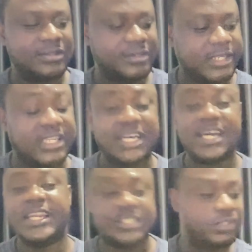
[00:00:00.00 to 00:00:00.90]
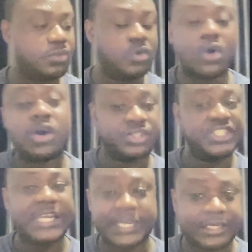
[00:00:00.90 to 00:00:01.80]
Technical SEO on
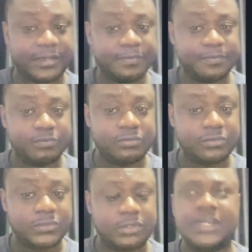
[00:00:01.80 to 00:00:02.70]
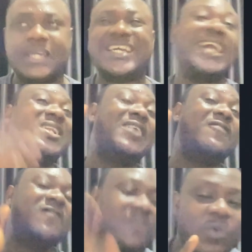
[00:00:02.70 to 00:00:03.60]
check, right? Another
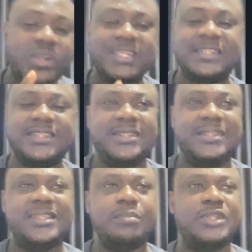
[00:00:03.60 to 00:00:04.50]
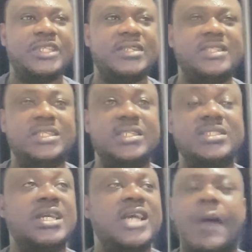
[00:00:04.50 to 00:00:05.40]
one important thing is,
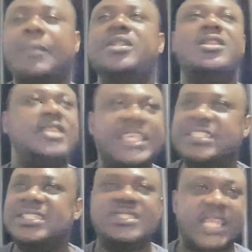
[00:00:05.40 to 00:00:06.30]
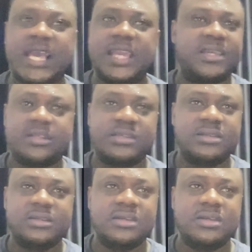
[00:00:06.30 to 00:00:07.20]
I mean, this is like
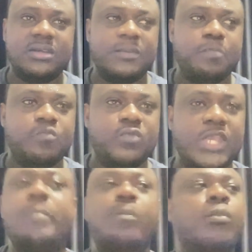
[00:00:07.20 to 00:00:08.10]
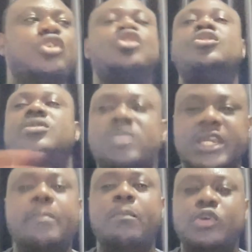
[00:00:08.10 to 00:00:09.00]
a must
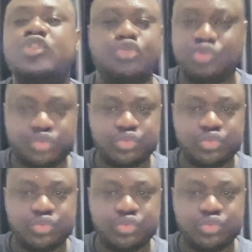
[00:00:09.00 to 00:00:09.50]
do.